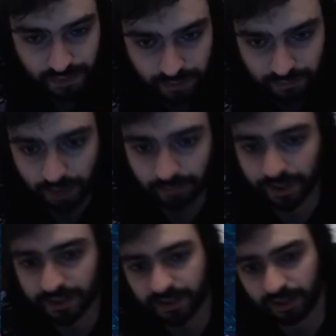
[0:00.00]
Yeah,
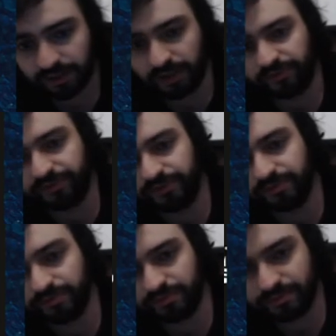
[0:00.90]
that's not enough.
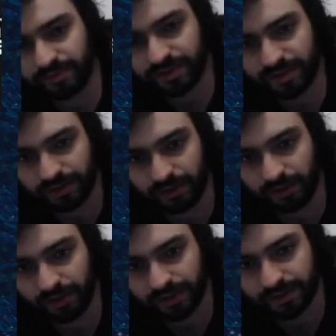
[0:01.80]
Still
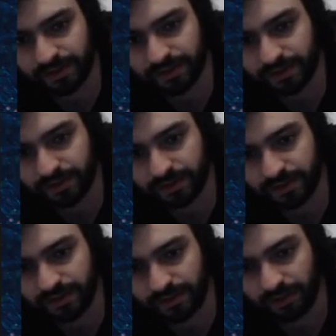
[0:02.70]
this,
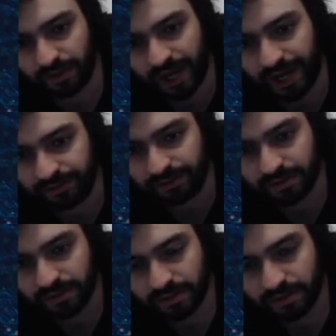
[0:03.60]
still that.
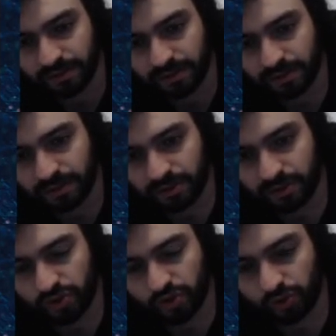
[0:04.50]

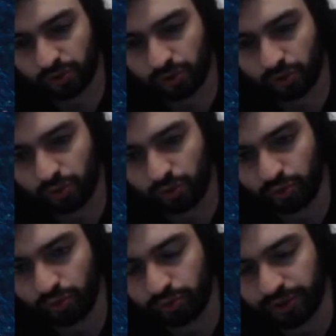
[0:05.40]

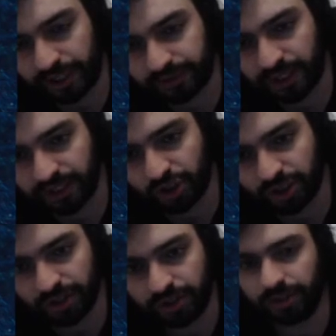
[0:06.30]
So yeah, tragic
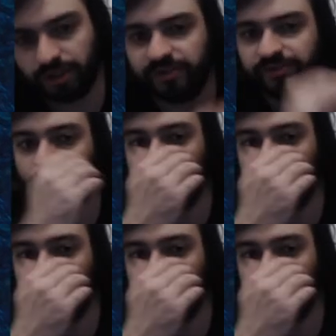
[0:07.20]
for